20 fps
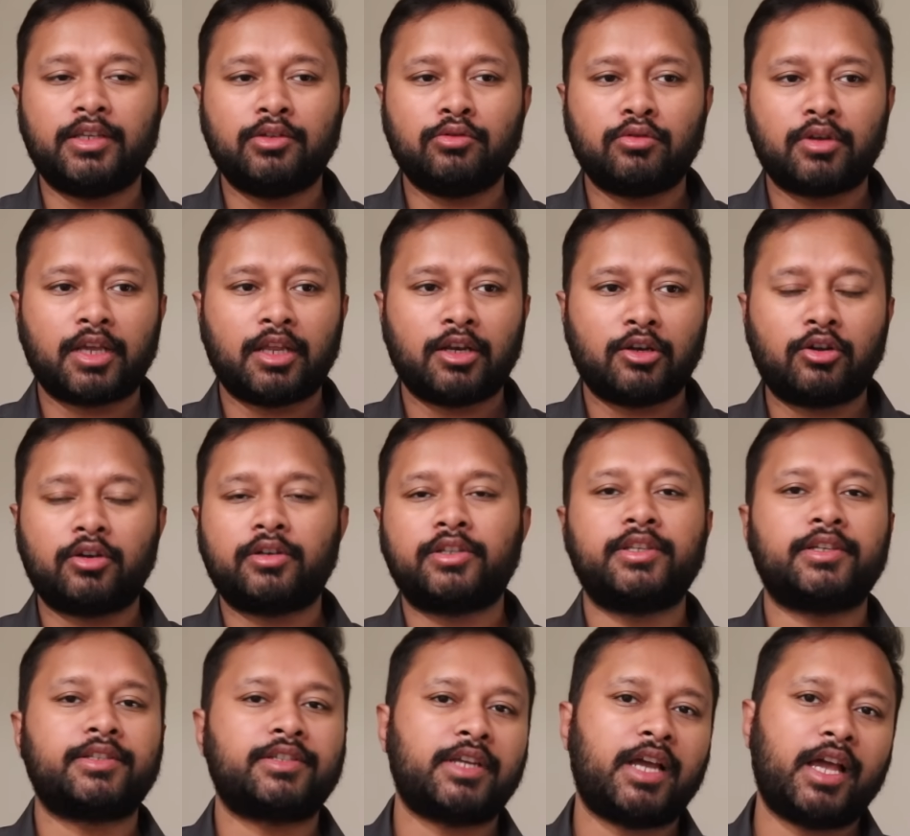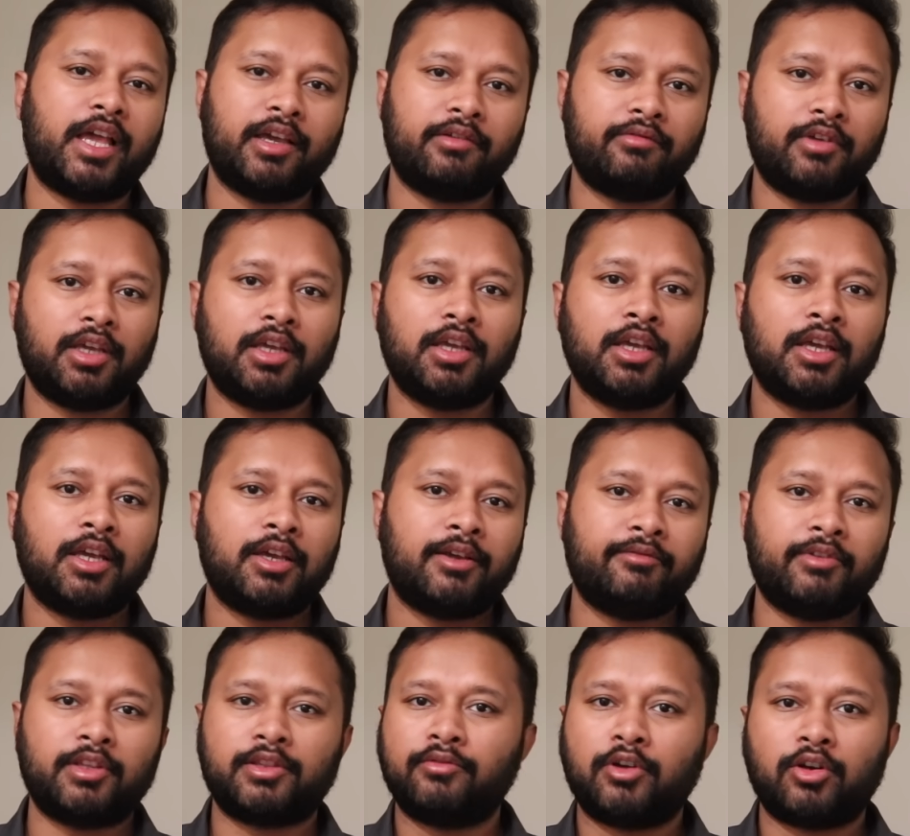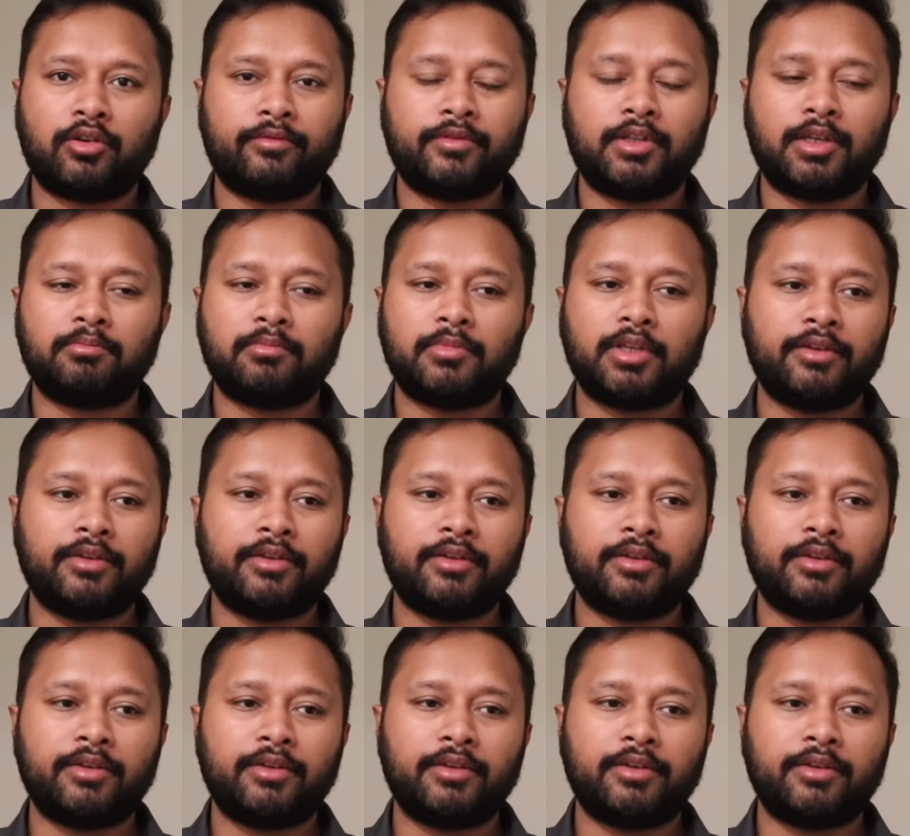You cannot just shy away with one of them.